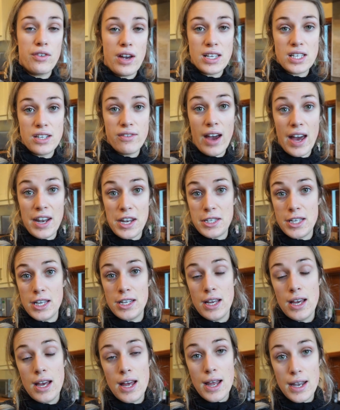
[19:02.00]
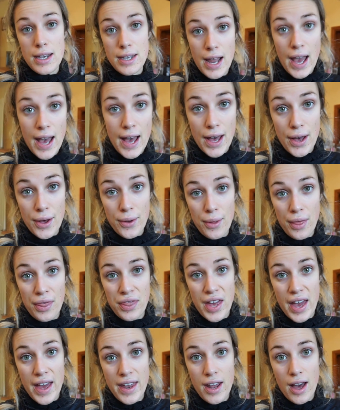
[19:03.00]
the rest of it edited now,
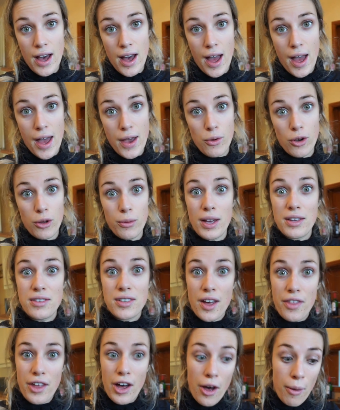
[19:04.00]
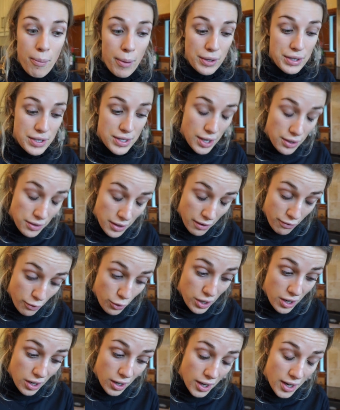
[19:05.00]
then I won't be able to get that up on Sunday
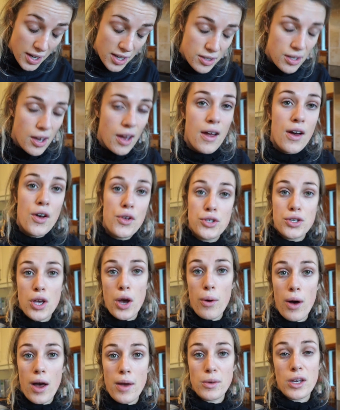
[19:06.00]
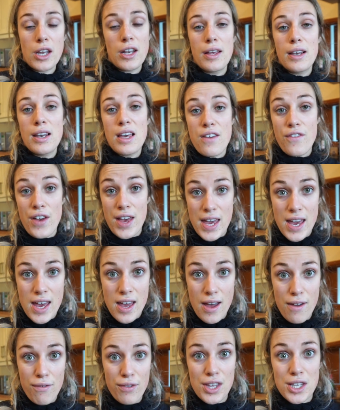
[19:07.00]
for you guys. So I'm gonna leave it
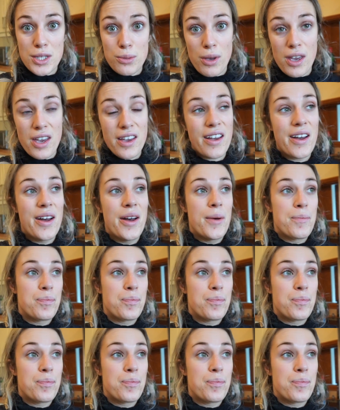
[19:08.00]
here for this week.